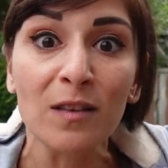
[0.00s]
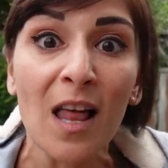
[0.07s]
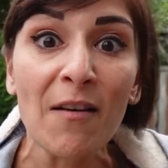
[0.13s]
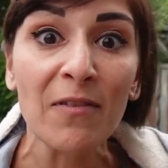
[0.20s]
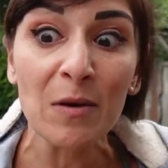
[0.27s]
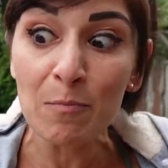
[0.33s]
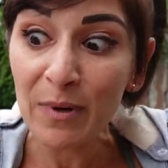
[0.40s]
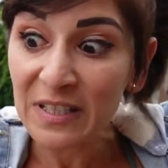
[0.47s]

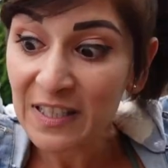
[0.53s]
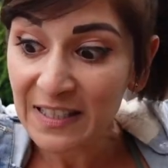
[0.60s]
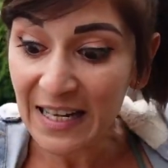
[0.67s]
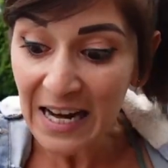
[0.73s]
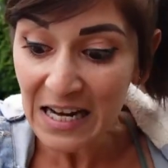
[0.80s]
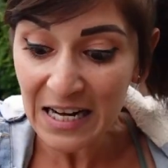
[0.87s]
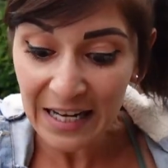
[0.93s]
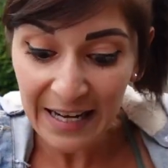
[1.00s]
love it, but
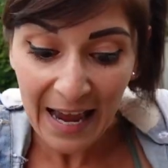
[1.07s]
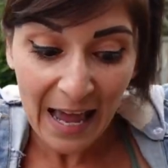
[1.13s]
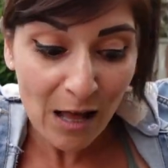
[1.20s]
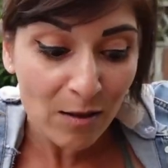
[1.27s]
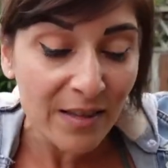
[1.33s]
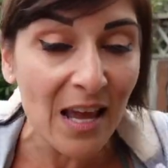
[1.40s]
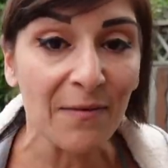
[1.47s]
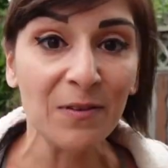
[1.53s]
stay in a
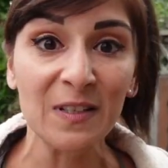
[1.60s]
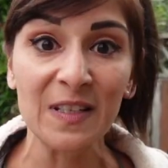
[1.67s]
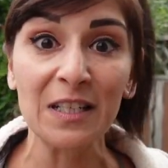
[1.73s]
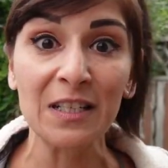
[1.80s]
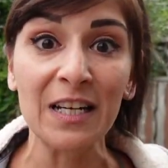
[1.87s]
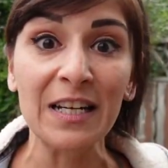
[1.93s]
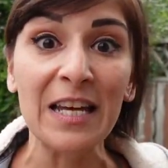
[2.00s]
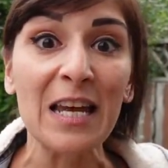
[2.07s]
cal
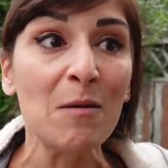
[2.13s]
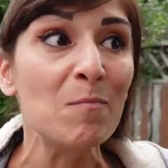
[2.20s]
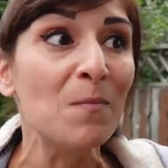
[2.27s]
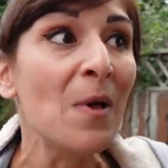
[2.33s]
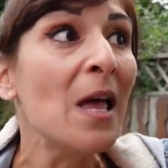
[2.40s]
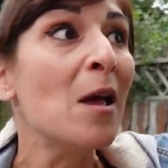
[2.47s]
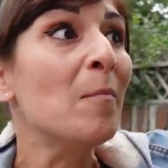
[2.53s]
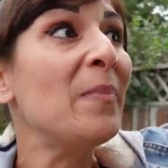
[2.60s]
deficit to keep
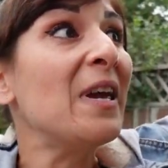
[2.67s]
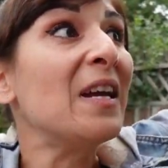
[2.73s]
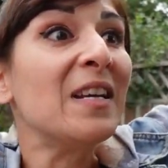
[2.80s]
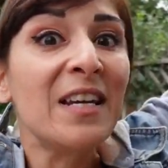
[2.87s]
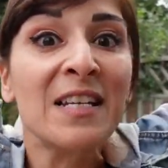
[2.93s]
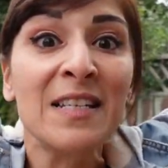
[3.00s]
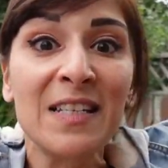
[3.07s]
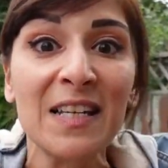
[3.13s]
being
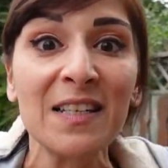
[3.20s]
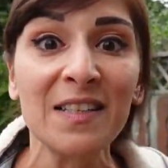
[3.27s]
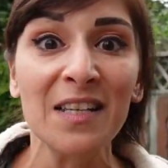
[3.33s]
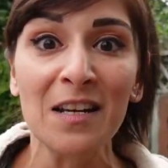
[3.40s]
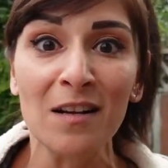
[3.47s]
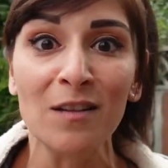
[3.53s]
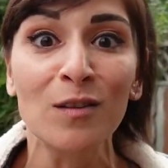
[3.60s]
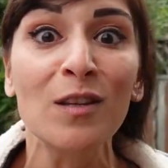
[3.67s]

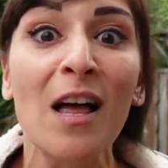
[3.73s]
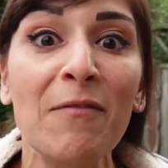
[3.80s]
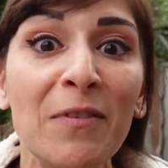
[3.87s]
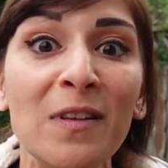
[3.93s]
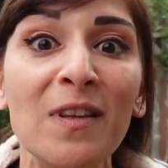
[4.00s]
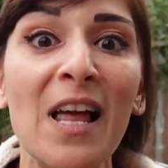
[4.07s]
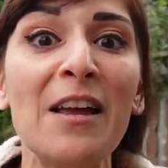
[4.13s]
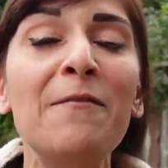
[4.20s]
consistent and
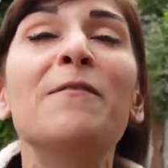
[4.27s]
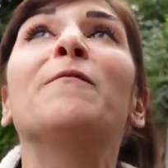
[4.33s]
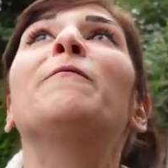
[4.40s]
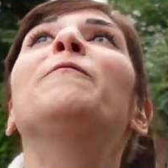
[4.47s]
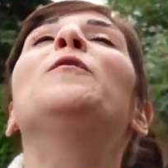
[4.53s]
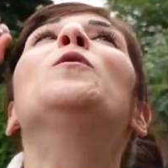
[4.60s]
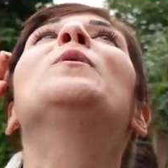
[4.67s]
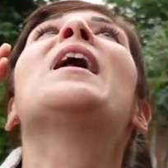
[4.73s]
loving life and
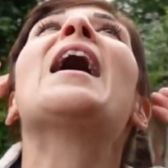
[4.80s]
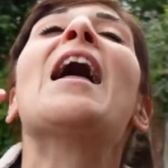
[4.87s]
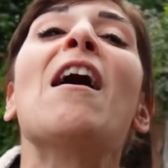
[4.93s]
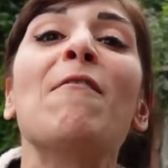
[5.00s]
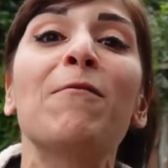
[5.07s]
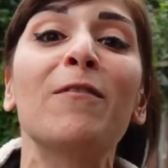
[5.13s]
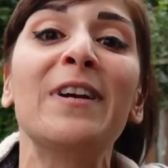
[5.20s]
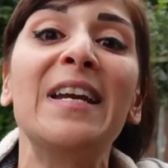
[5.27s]
food
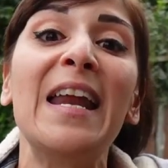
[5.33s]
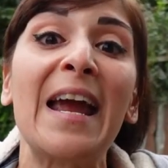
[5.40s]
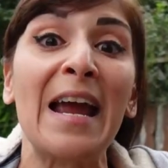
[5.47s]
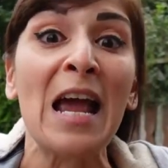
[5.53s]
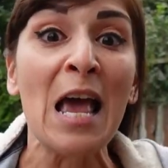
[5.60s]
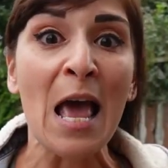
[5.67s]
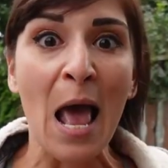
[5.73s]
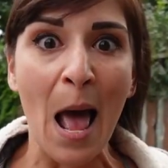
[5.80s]
every day.
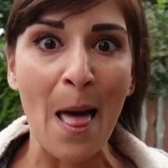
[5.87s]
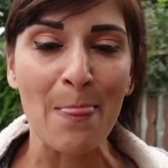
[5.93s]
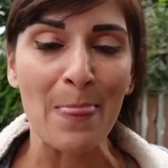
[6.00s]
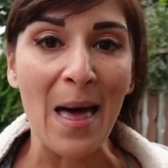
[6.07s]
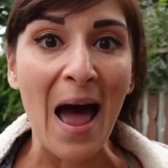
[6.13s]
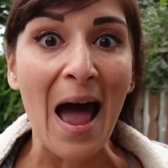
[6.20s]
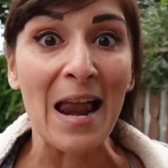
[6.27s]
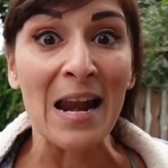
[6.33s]
And
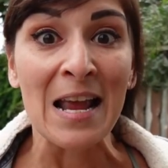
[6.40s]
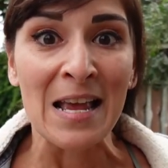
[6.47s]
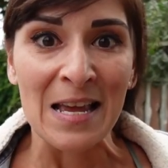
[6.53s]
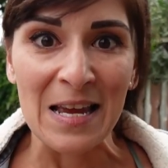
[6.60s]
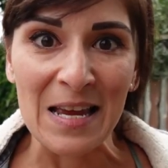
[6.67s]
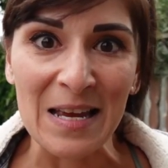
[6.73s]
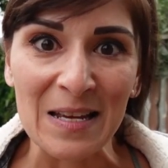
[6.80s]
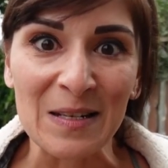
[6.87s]
that
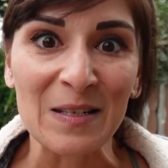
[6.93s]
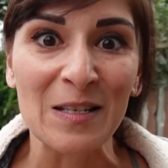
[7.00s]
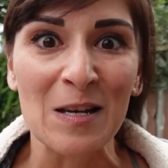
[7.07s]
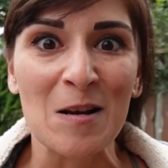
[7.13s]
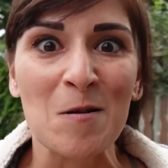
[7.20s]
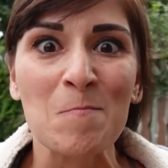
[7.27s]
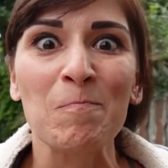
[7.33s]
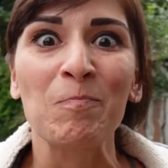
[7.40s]
is
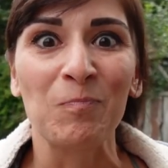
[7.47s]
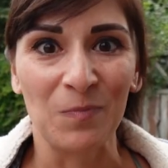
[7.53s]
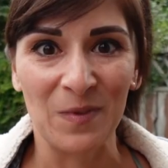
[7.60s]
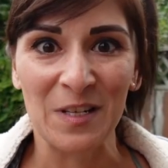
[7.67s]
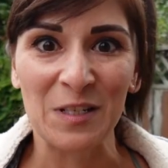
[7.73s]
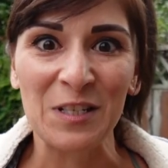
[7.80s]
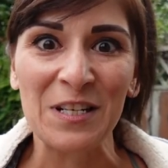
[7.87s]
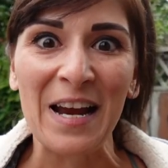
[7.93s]

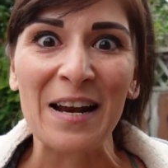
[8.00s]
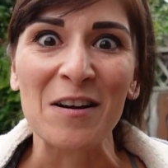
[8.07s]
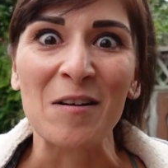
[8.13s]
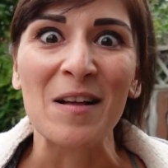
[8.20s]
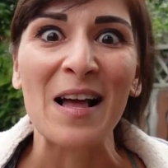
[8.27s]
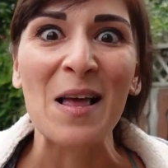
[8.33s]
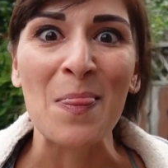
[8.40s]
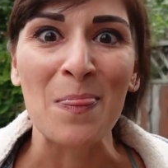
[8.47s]
the
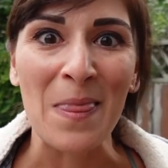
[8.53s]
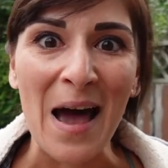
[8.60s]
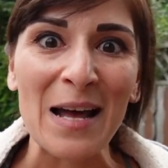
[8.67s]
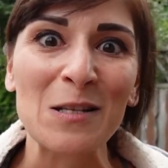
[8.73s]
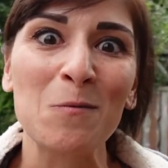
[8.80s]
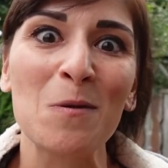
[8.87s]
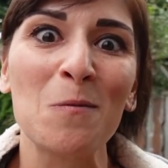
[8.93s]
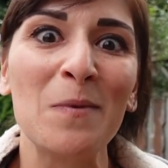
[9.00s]
channel. And
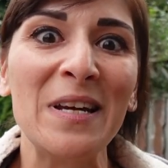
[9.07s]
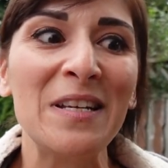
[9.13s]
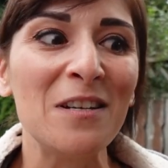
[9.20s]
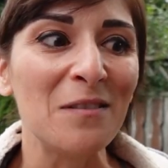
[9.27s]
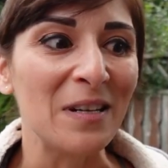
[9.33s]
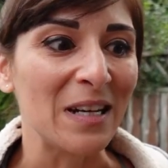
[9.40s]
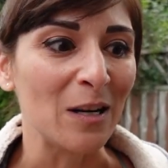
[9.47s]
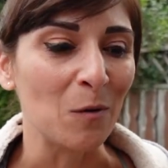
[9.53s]
that's what we
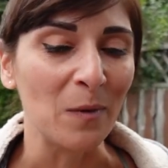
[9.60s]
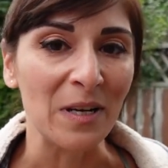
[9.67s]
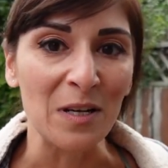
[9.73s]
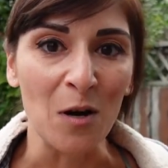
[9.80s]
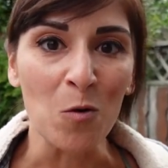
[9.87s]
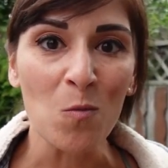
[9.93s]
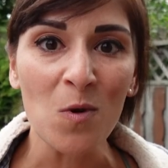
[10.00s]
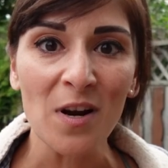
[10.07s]
do here. We
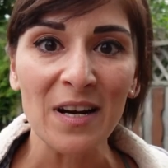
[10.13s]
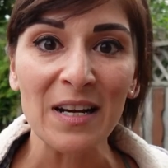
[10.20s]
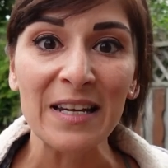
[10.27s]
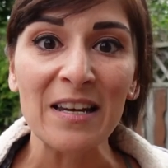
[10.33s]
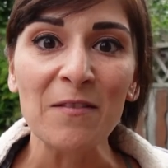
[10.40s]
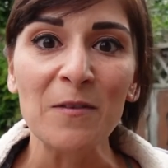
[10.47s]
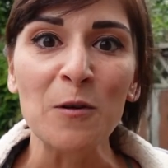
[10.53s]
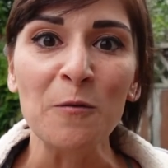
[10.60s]
don't want to
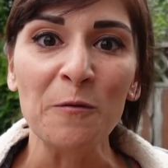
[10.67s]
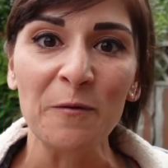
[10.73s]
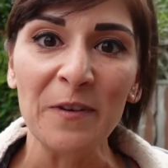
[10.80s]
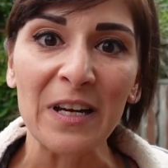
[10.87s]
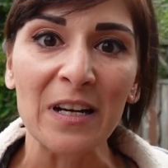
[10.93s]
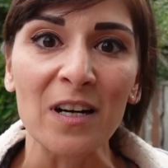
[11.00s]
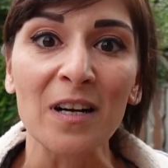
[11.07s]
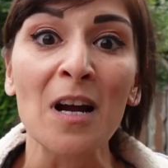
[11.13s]
give you
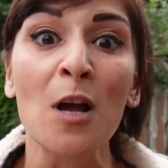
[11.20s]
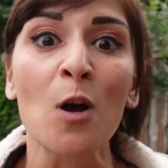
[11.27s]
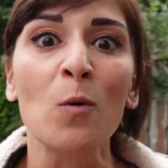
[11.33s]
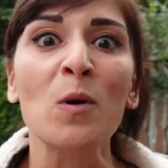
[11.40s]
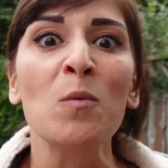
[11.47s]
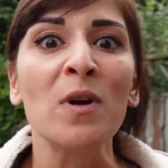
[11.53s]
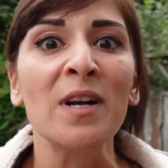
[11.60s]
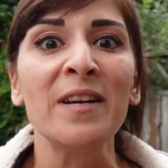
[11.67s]
fear.
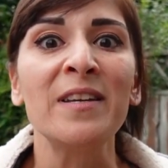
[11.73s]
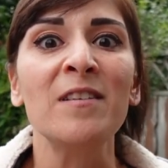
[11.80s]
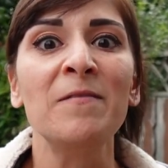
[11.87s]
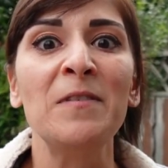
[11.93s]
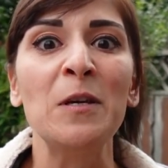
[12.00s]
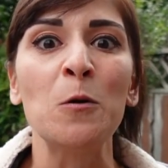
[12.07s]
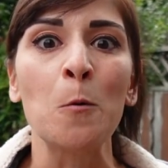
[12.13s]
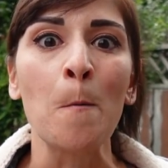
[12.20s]
We want to
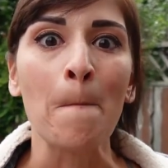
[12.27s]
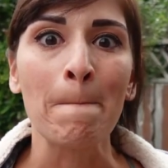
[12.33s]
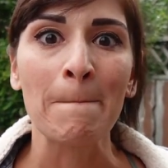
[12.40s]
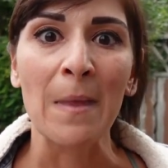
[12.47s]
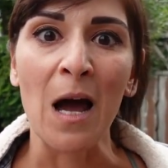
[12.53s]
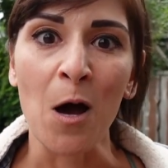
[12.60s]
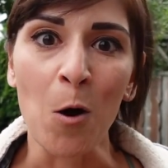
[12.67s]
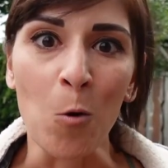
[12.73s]
give you
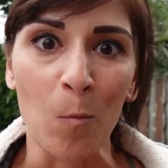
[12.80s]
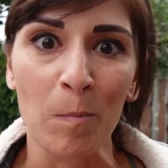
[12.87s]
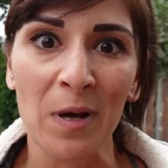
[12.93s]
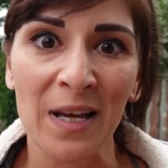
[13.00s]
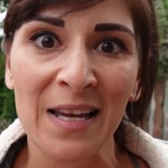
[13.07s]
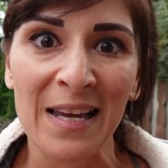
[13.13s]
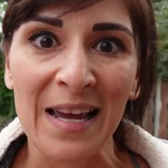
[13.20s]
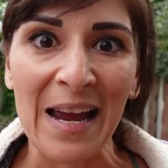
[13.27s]
hope
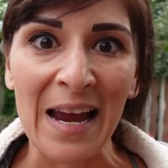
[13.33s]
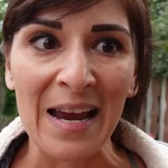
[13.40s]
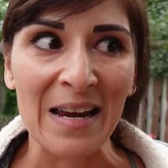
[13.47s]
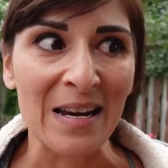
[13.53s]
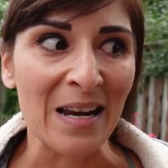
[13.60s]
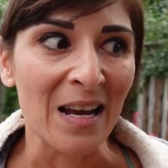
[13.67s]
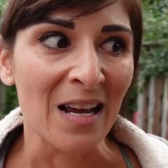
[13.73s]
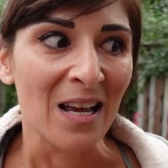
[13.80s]

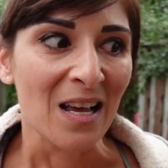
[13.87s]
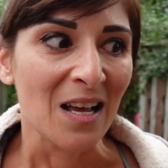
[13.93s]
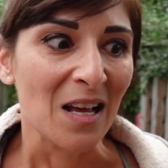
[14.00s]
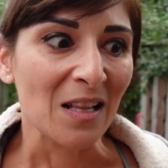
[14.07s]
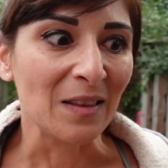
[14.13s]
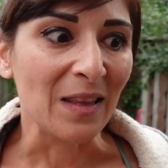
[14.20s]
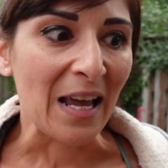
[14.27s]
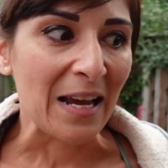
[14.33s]
and
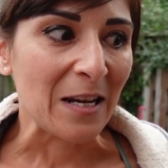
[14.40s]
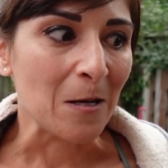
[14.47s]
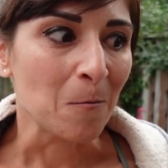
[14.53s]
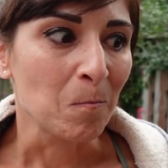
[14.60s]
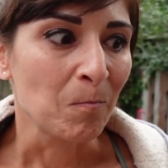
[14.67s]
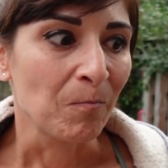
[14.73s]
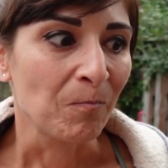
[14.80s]
like